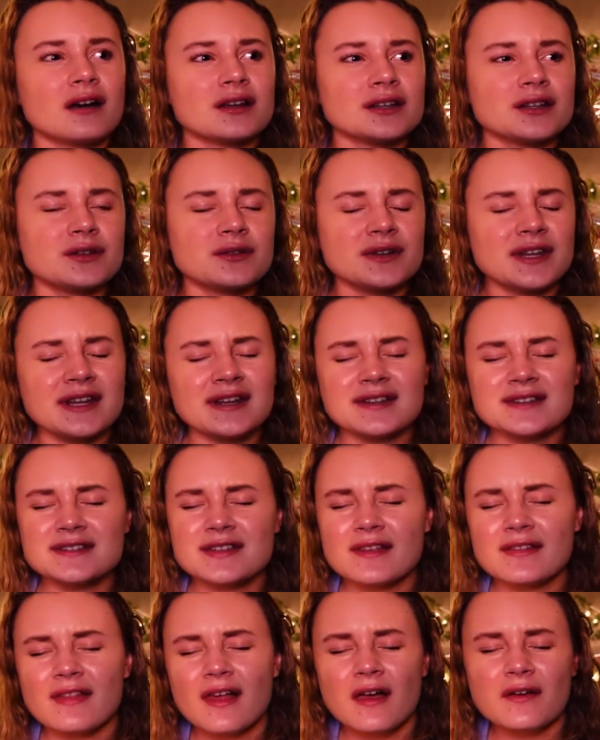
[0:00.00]
you need
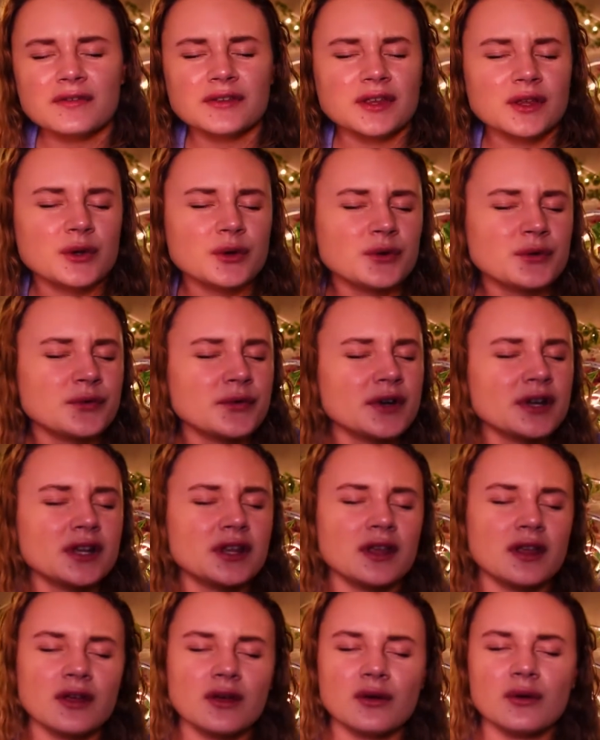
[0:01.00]
to love you for
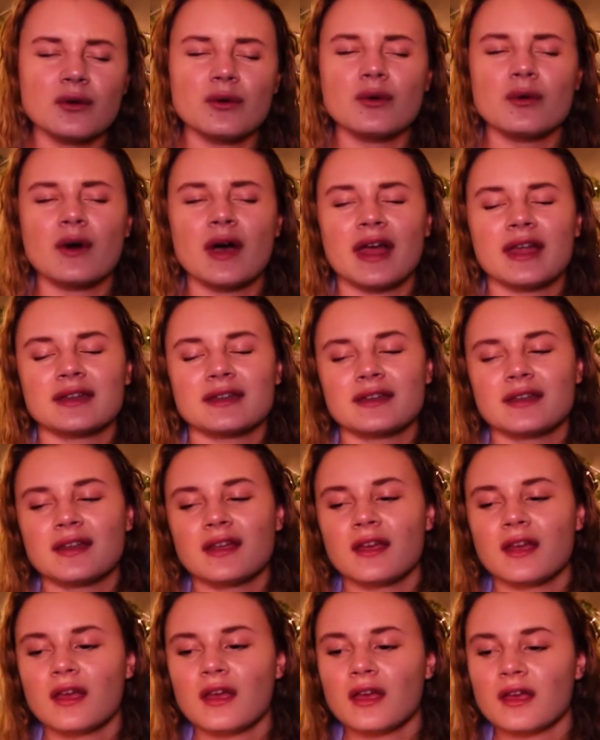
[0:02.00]
you, and
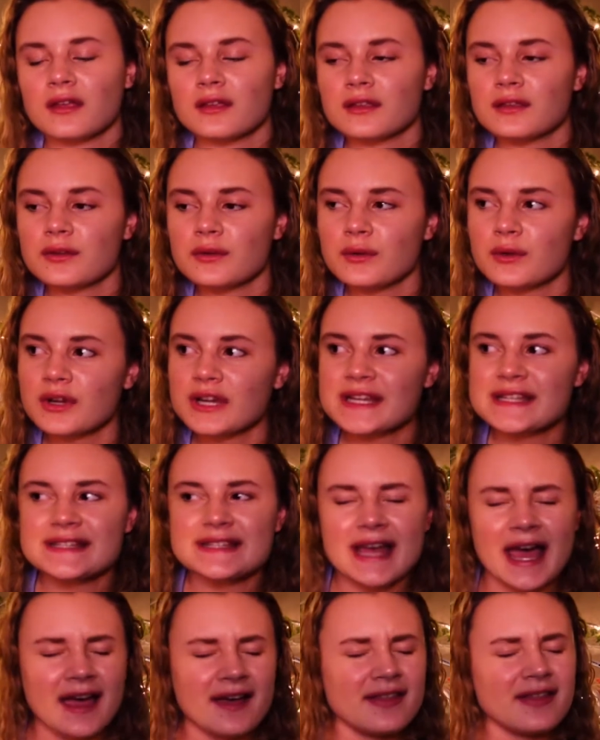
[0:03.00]
you are
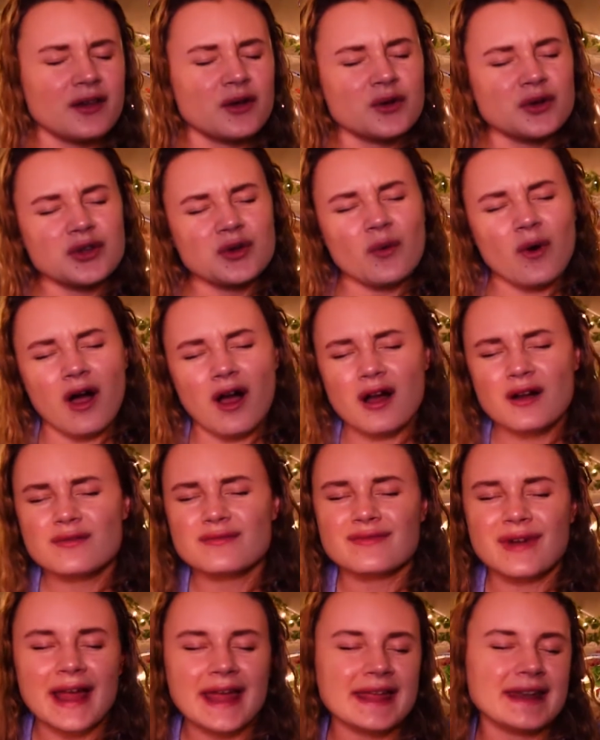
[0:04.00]
exactly who you are
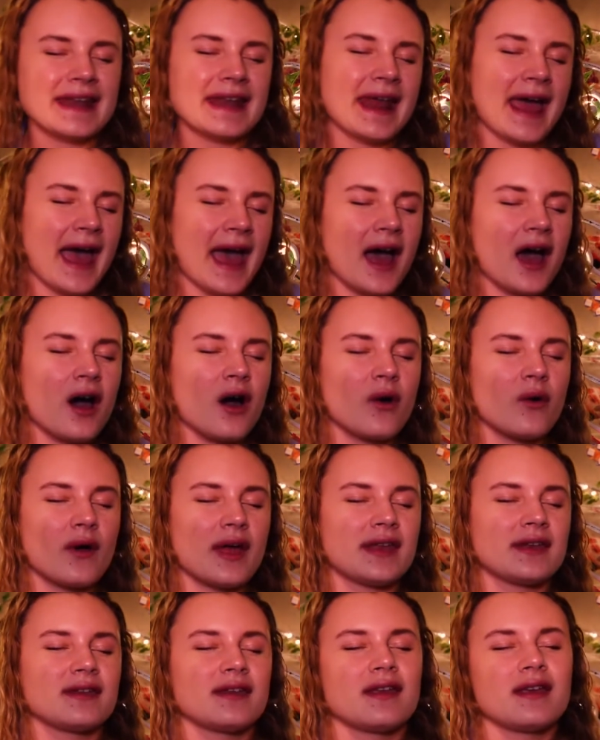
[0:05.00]
right now,
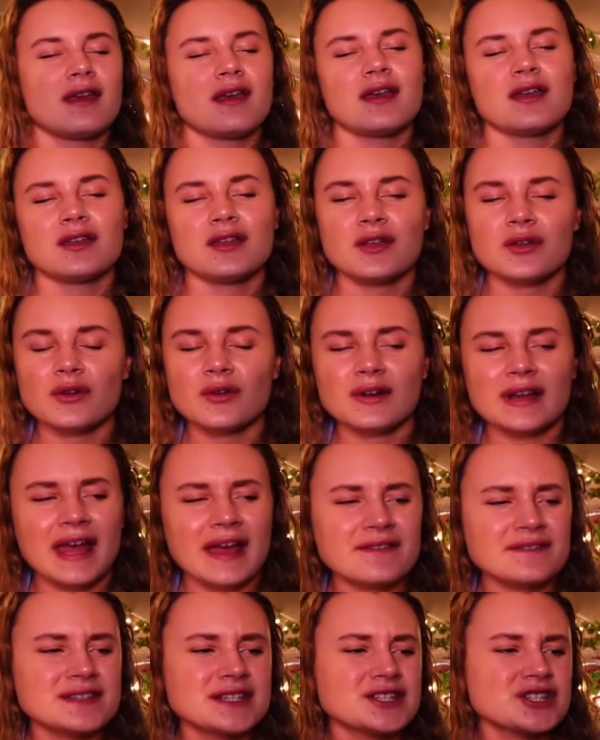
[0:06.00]
and you don't
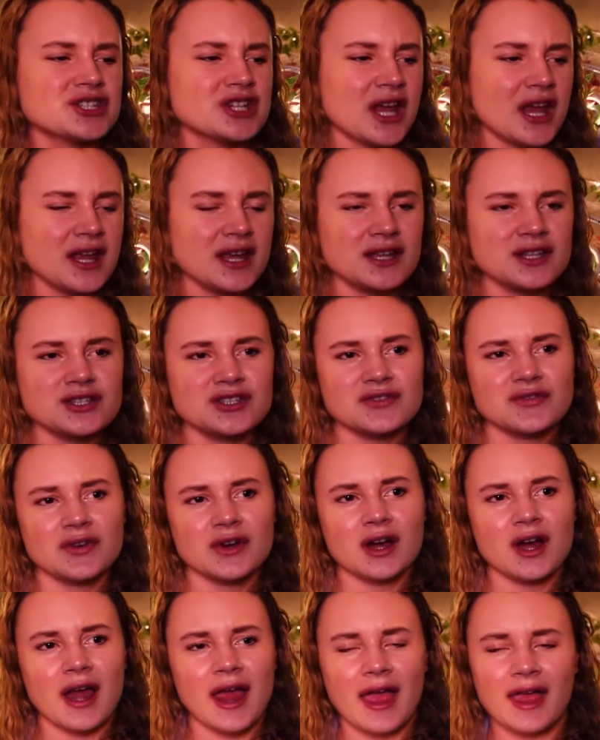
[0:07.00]
have to change
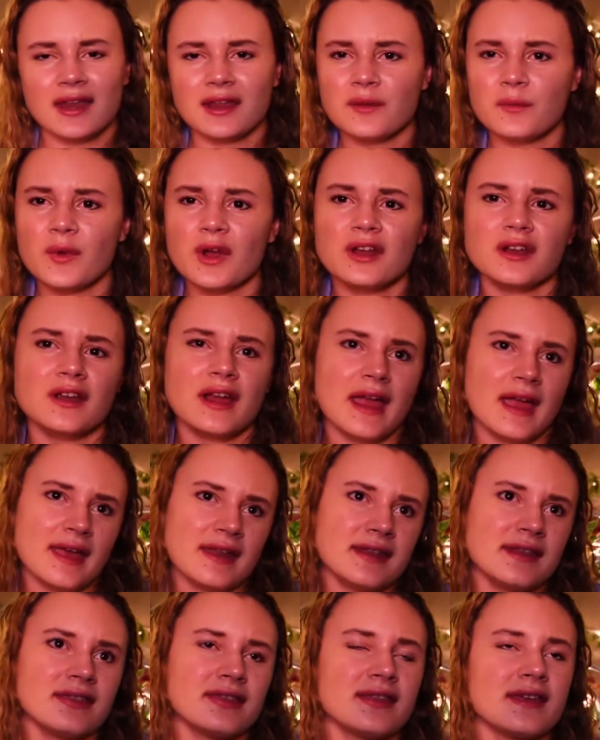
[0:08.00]
for anyone or
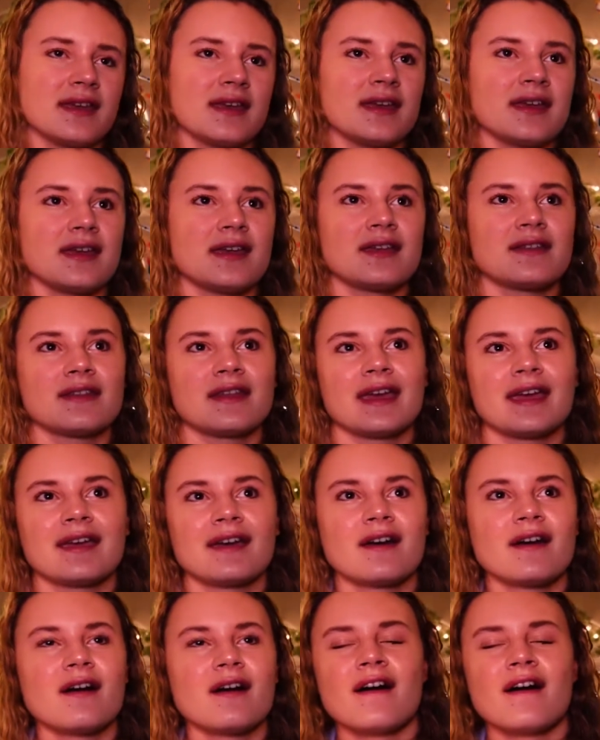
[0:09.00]
anything, and like
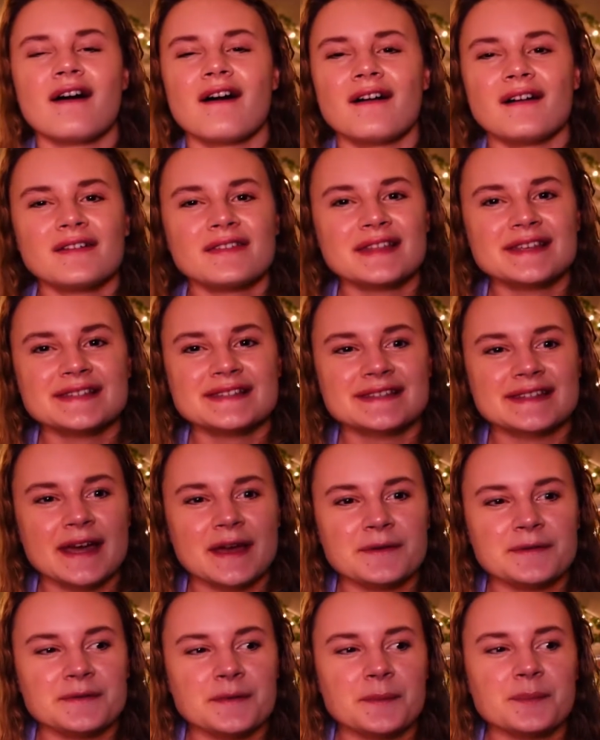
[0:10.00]
all this
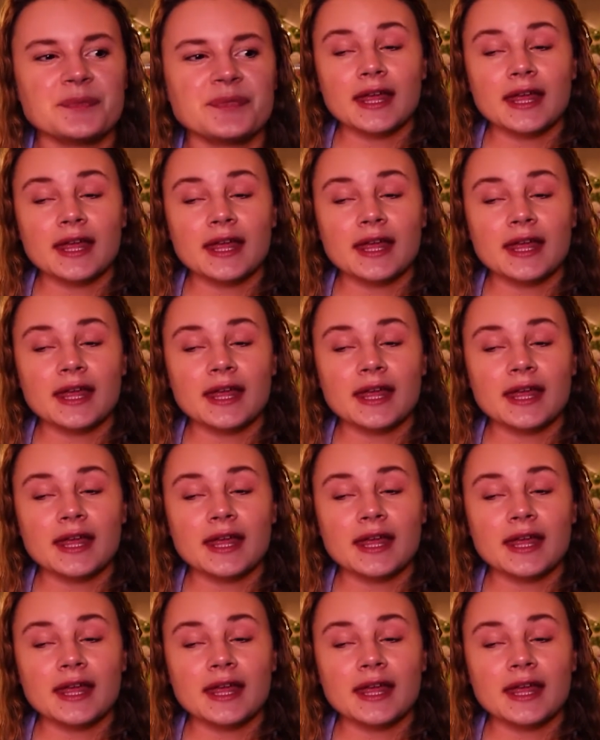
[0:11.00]
stuff.